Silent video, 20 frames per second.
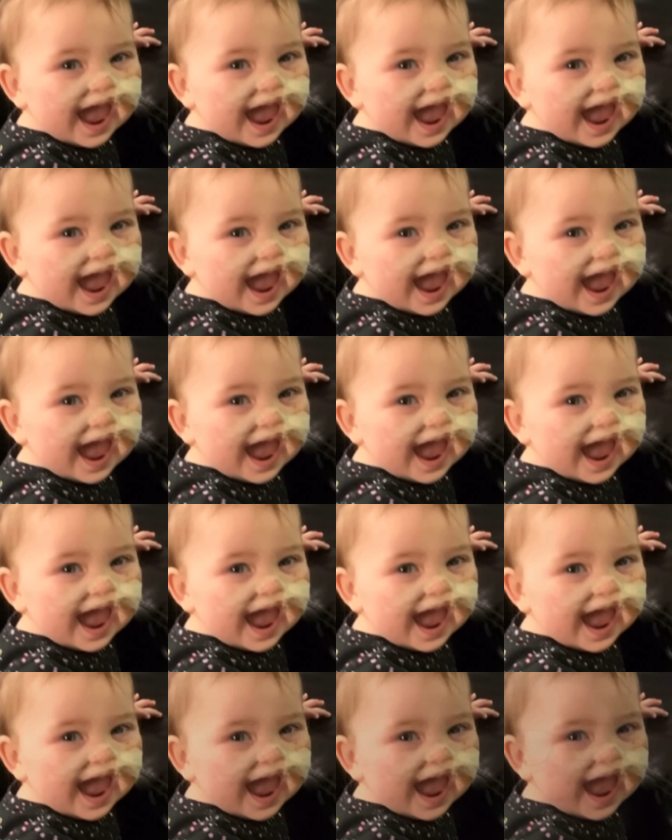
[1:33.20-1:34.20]

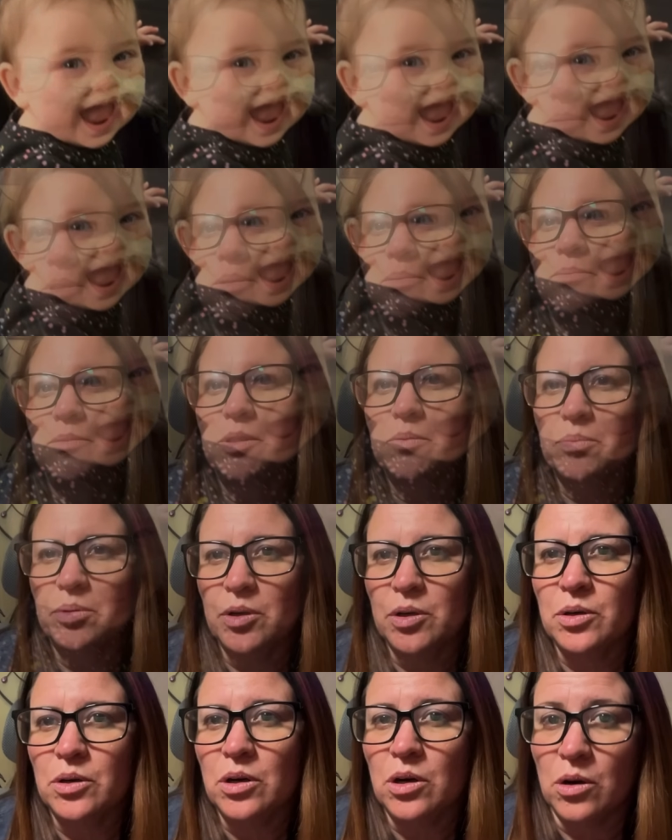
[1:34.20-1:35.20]
Despite the problems
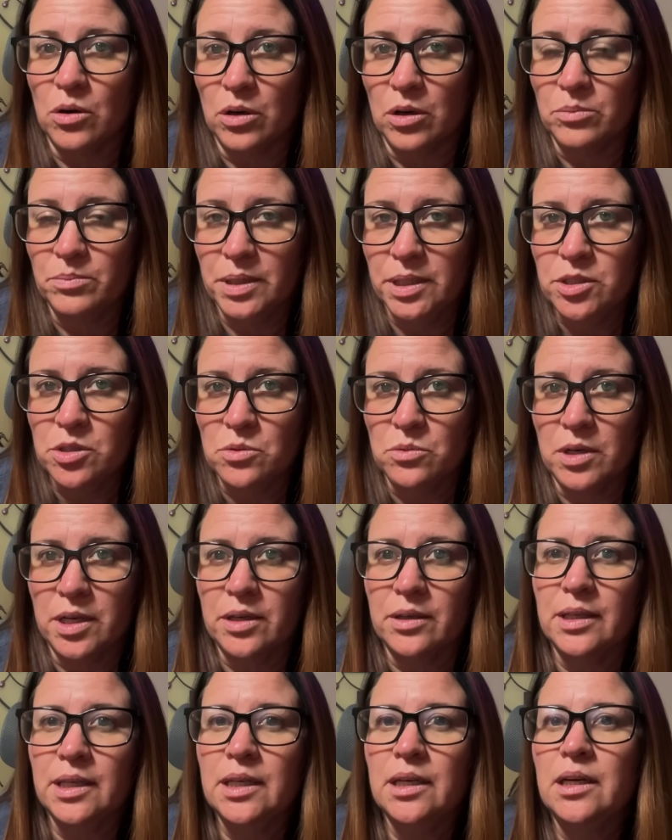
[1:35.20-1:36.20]
per her
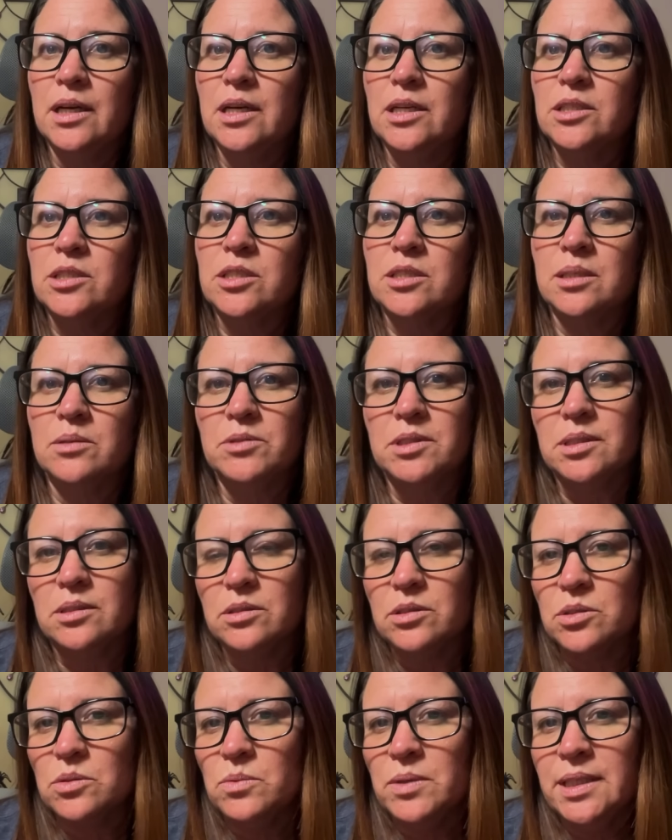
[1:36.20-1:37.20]
obituary, she was the
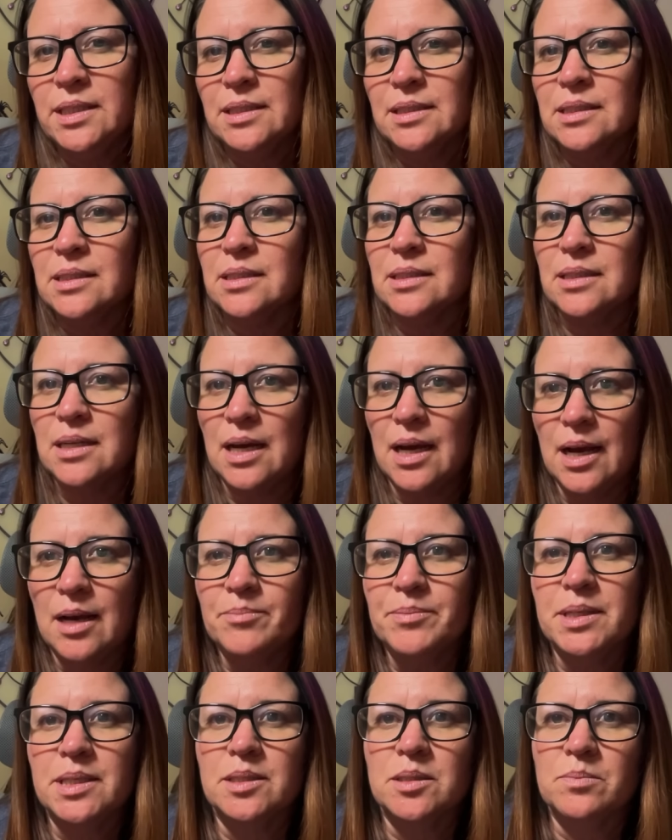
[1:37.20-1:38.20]
sweetest and
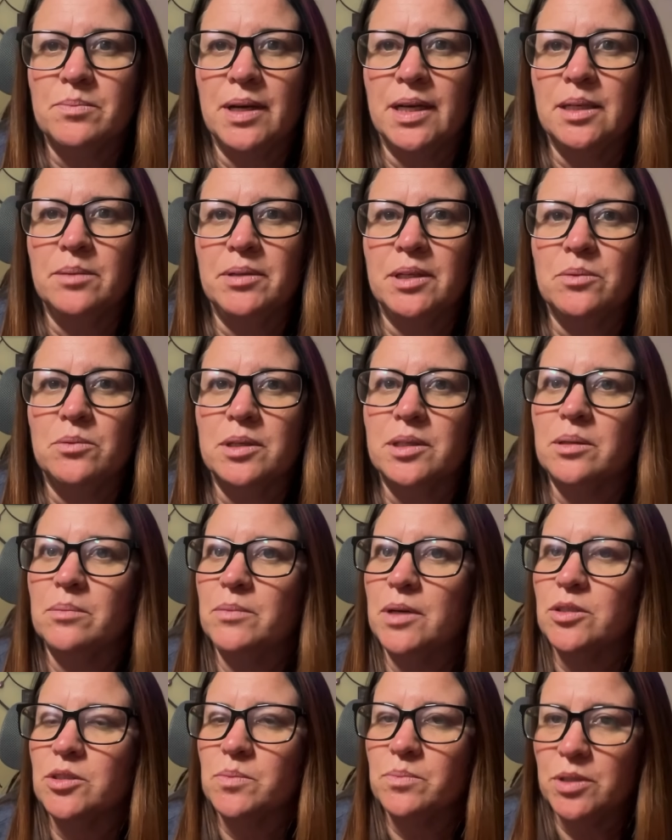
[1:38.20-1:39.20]
happiest baby with the
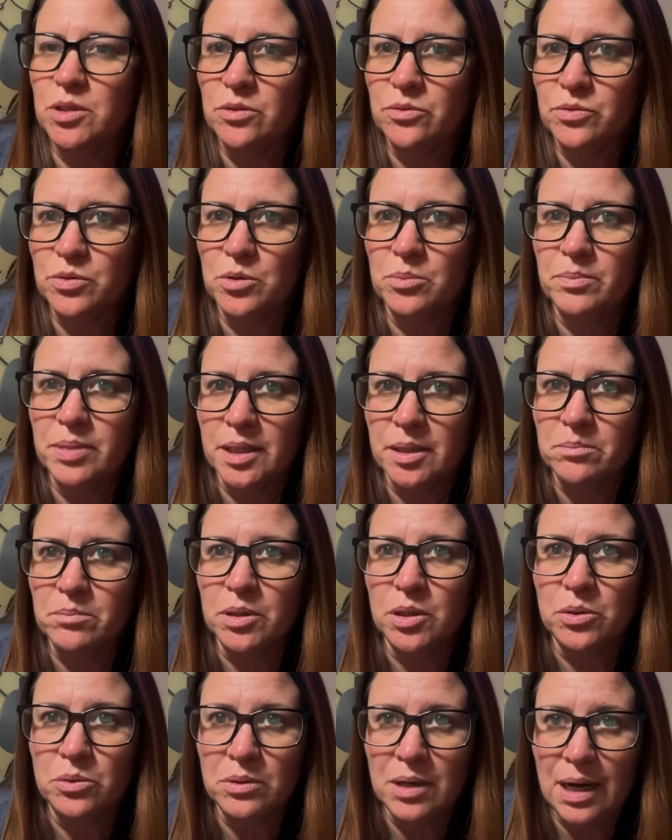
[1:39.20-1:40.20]
most beautiful big
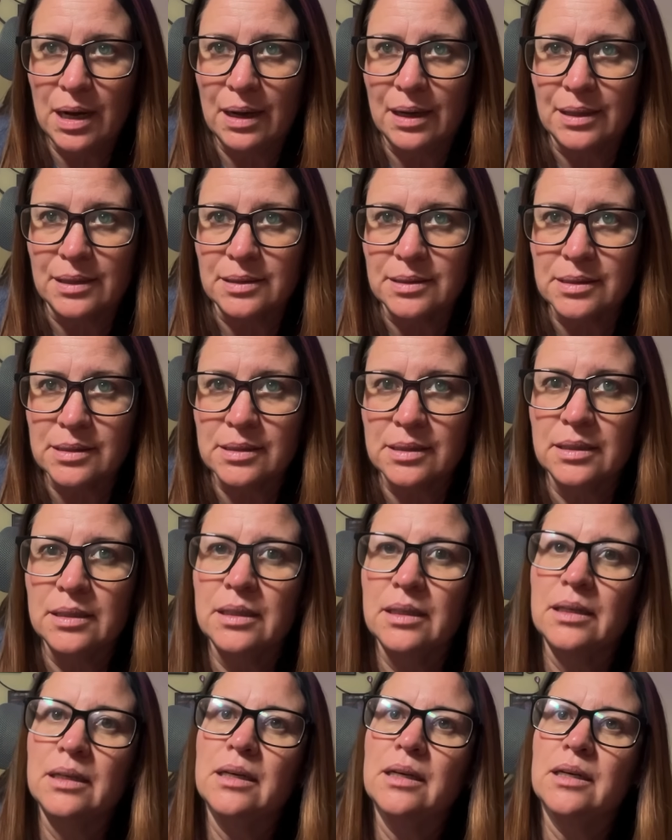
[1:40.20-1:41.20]
blue eyes.
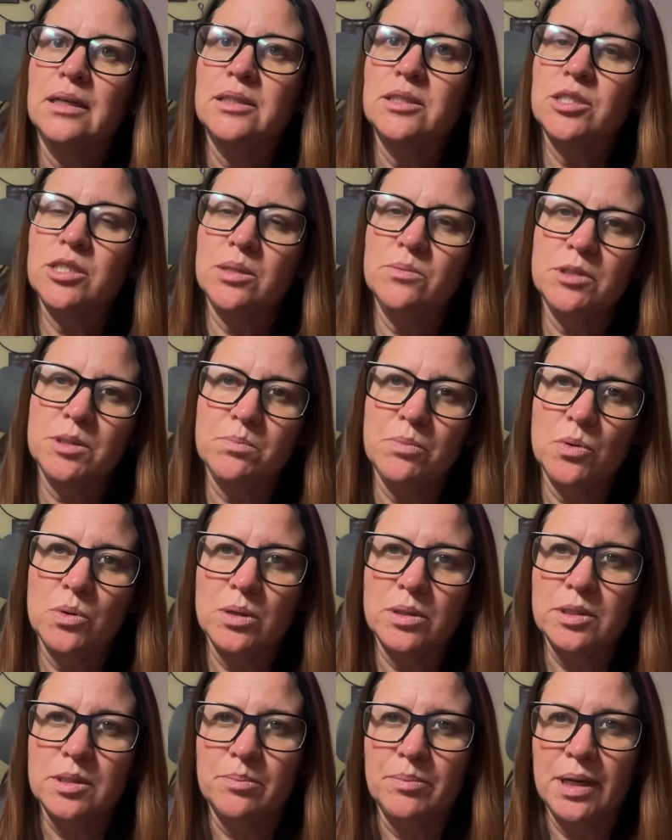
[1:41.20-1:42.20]
She was
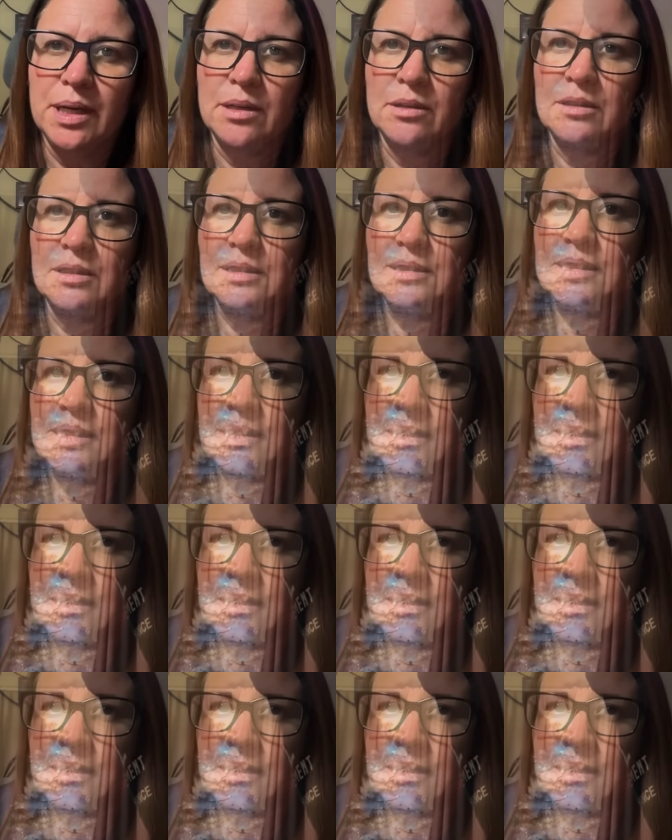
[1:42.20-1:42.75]
born to parents